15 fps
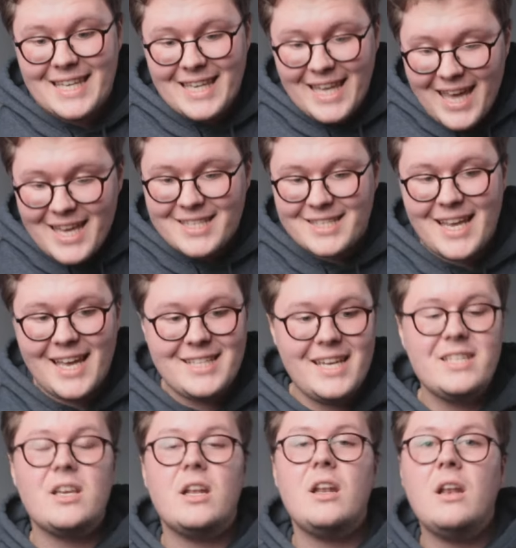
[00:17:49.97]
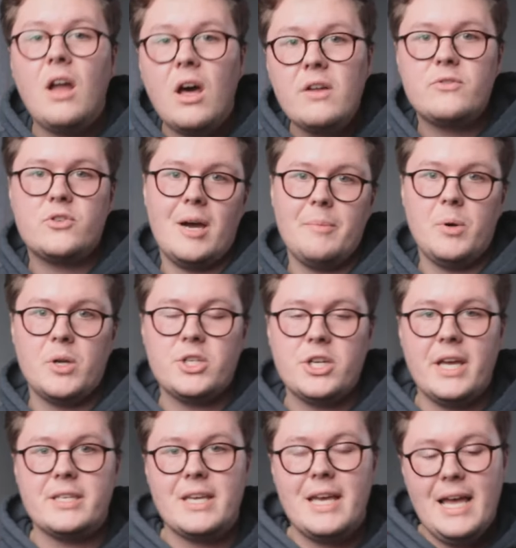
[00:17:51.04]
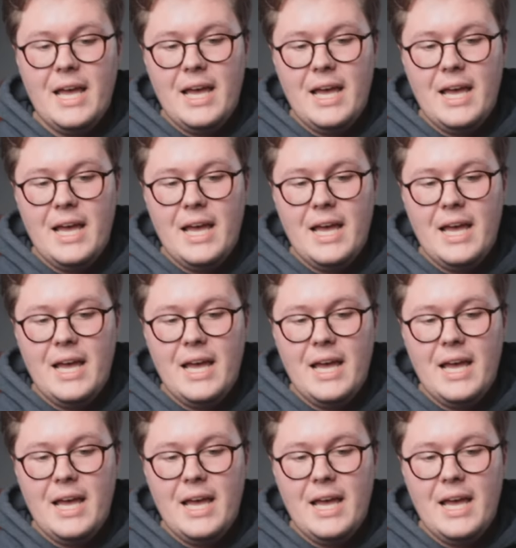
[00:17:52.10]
Yes, it is a lot of tripod chase.